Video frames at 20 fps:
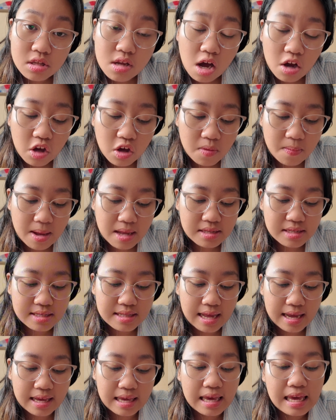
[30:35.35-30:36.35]
documents
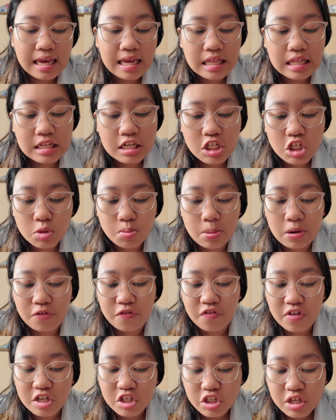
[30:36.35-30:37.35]
like English
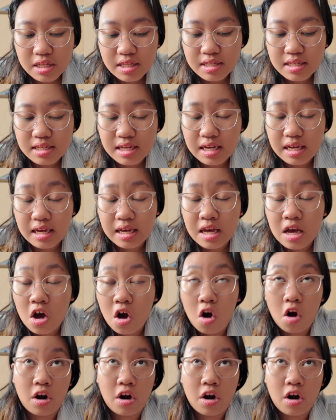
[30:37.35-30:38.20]
proficiency